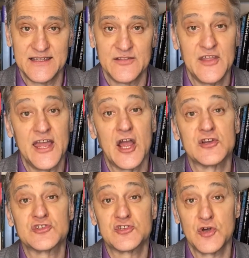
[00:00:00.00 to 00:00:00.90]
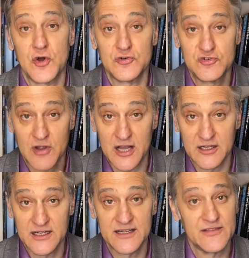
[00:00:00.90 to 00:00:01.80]
They are so
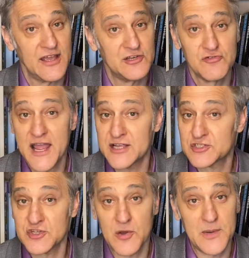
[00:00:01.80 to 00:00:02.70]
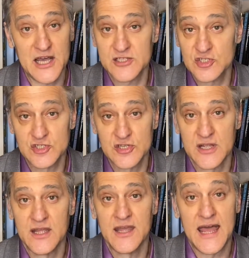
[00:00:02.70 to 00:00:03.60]
drunk, they drank so much
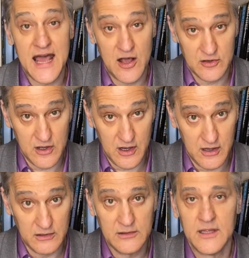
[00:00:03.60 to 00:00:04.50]
alcohol